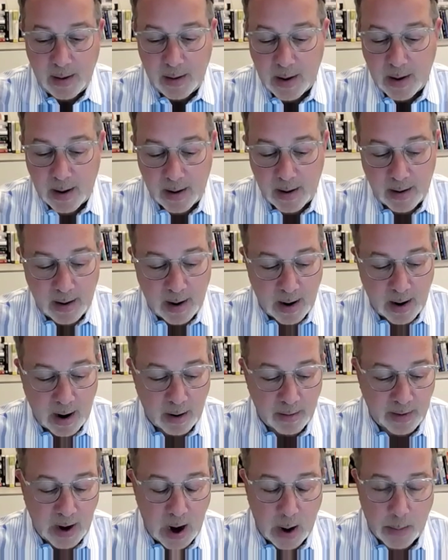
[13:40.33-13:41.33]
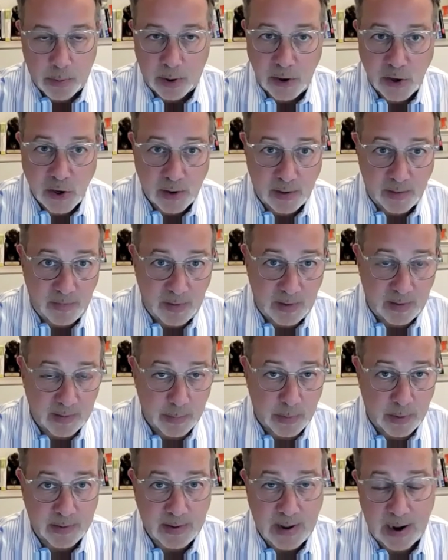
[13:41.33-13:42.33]
Are they operationally
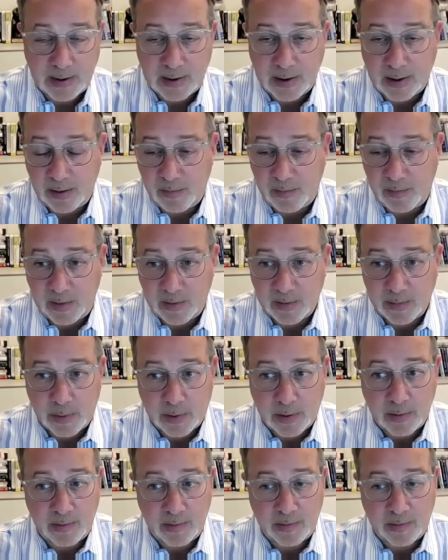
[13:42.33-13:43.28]
feasible, technically feasible?